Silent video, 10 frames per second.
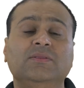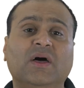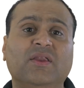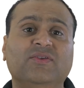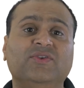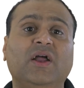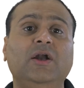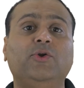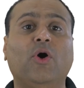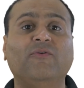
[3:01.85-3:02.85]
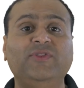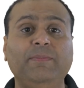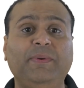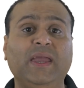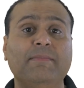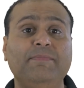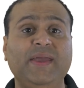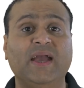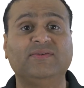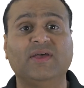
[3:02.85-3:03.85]
The result of the
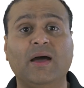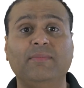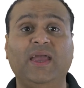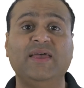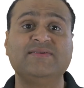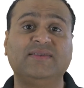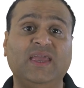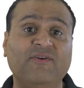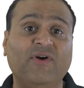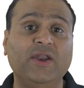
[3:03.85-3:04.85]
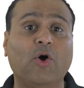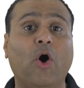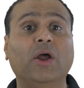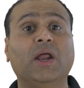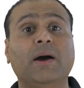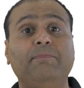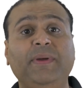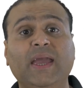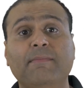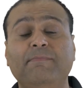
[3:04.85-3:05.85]
PMP exam is given on a
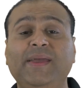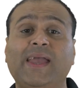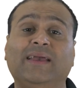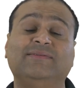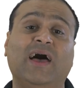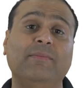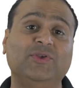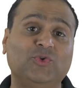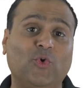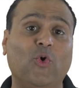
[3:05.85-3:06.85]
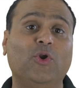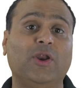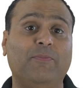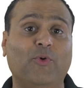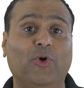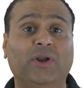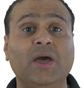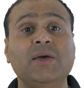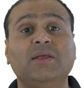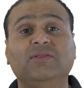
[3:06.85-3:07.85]
PMP exam score report.
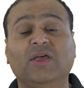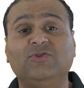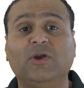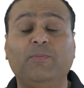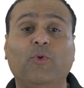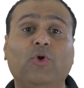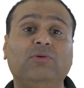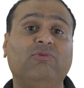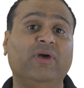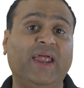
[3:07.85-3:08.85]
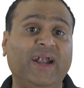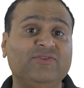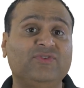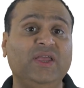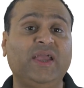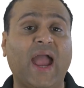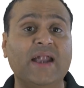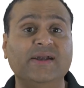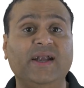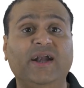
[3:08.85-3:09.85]
This report grades the
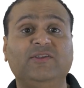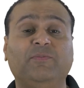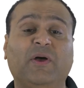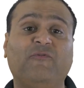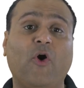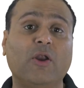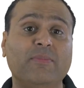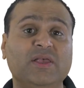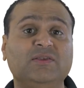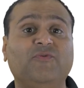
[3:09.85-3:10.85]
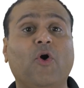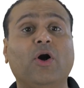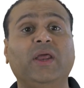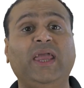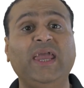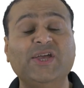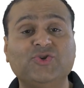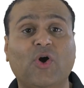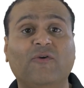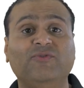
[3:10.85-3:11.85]
candidate's performance for
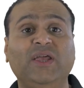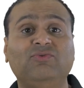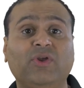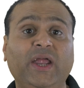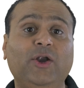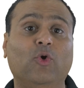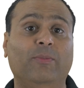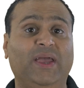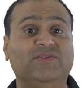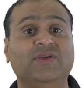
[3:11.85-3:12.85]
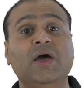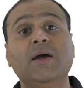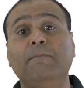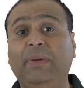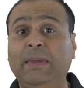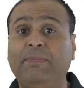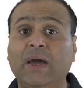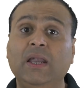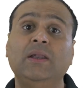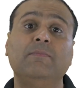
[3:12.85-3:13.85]
each of the three domains:
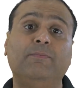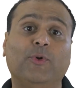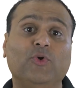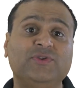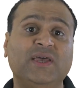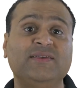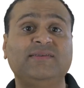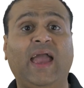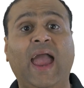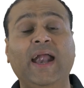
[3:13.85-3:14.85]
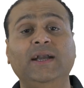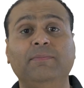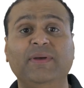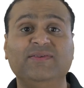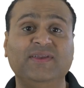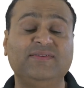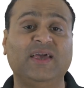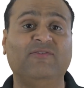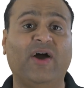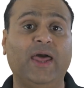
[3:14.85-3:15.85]
people, process, and business
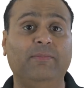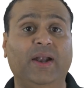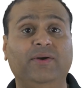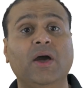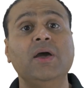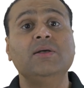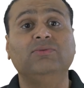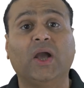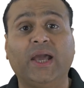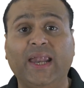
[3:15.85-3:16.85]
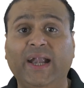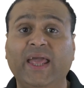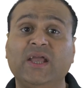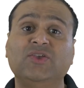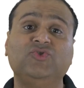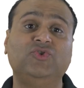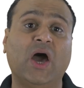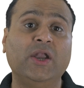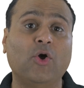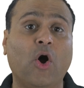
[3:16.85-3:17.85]
environment. The grading is
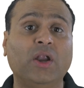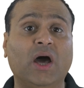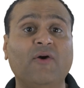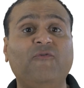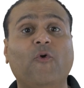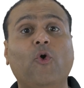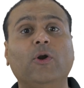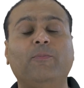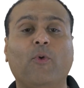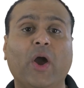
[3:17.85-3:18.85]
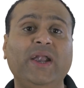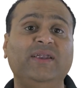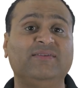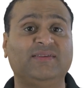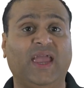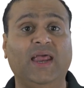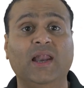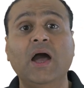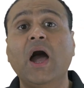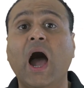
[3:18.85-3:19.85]
done on a 4-point
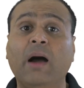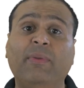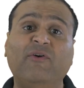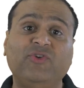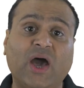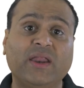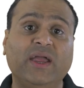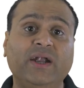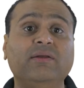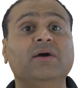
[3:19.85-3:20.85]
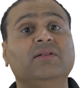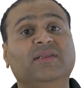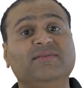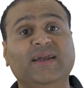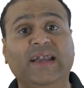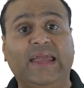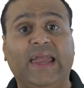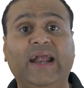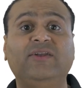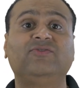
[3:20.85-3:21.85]
scale. Above target, this
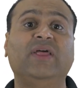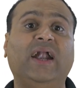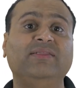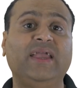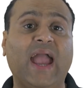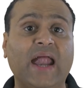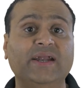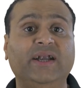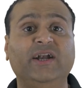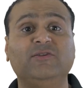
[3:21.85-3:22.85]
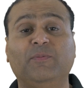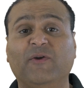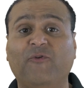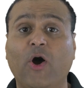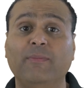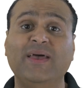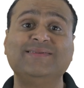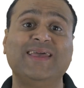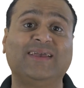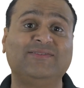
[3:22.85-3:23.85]
indicates that the candidate's
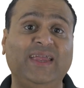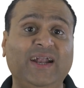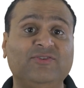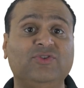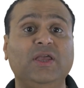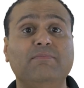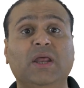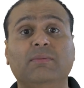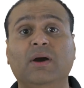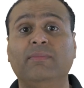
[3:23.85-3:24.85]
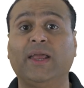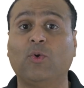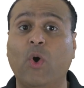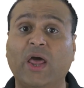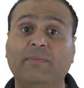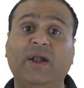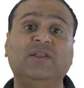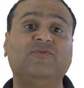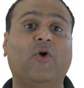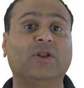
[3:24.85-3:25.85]
performance exceeds the minimum
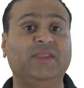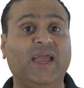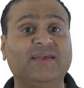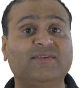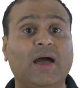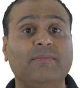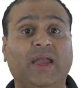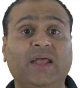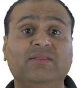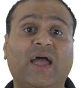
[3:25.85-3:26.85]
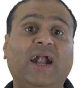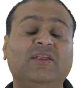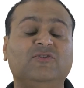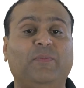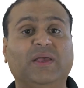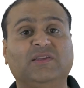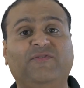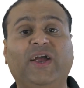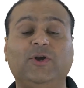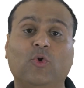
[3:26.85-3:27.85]
requirements for the exam in that
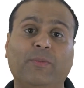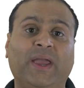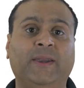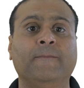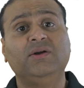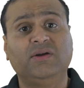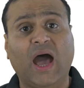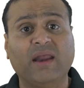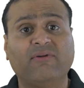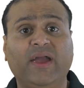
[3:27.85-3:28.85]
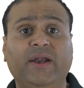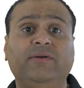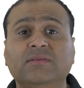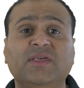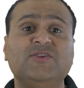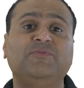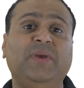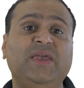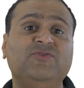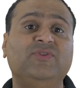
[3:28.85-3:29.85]
specific domain. Target, this
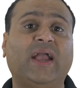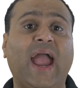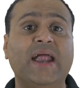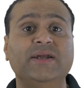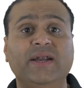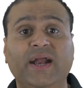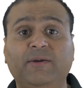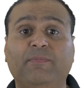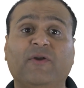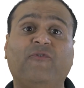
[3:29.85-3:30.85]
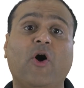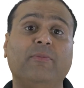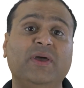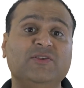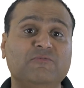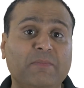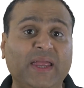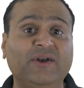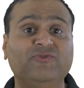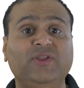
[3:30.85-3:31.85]
means the candidate performance
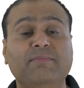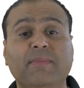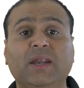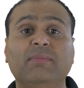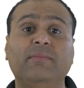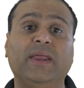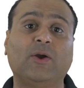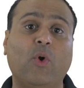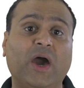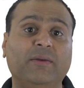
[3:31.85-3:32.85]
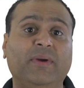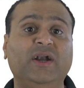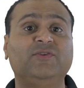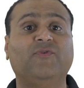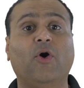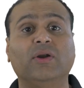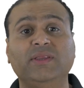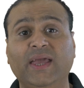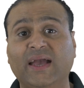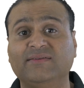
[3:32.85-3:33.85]
meets the minimum requirements for
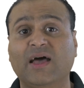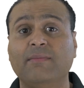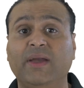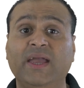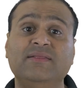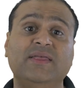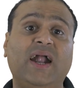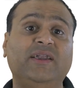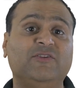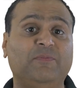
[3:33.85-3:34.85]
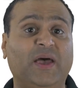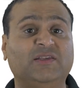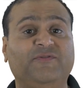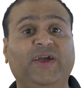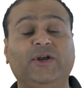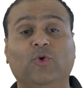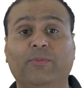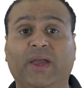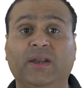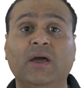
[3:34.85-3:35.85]
the exam in that specific
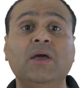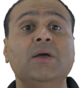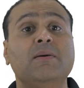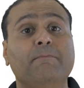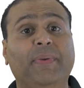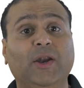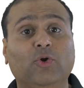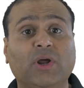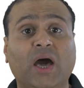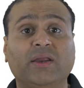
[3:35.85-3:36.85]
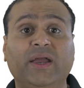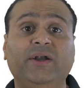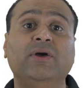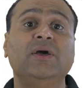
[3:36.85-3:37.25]
domain. Below target,